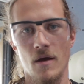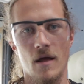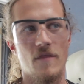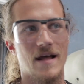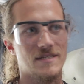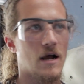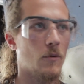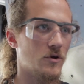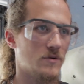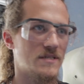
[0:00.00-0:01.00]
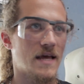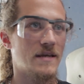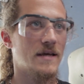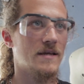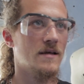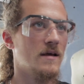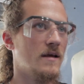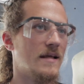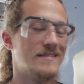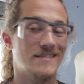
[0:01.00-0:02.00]
and that's not what you intended.
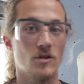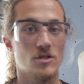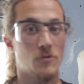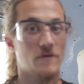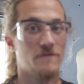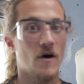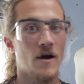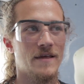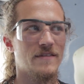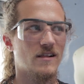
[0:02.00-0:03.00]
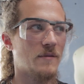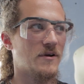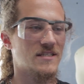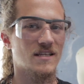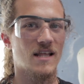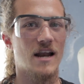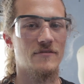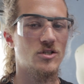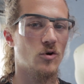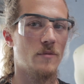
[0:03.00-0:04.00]
It still is pretty fun, and the climber gets a lot of
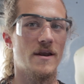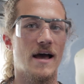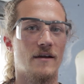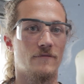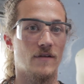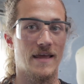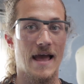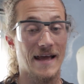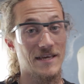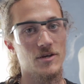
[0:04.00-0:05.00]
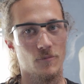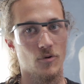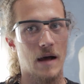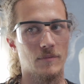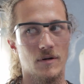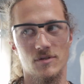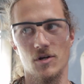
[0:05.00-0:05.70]
enjoyment out of like hacking your problem.